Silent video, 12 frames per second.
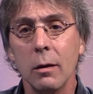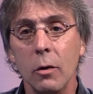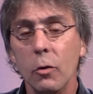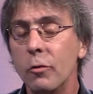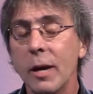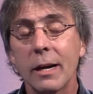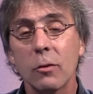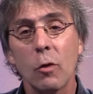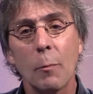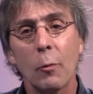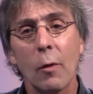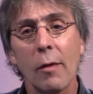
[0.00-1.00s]
take a
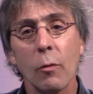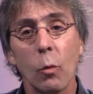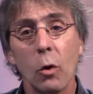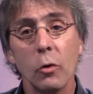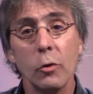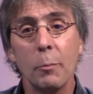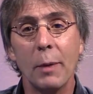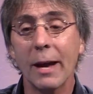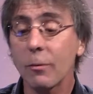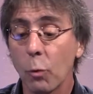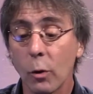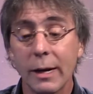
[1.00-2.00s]
trip around the world, your
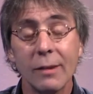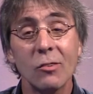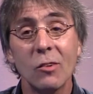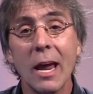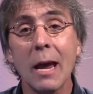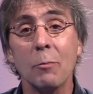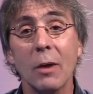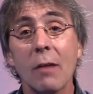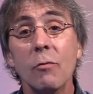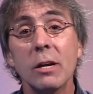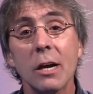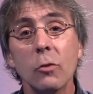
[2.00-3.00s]
passport gets stamped
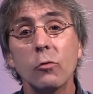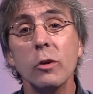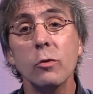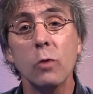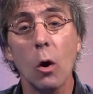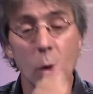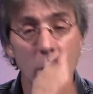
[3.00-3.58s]
every country you go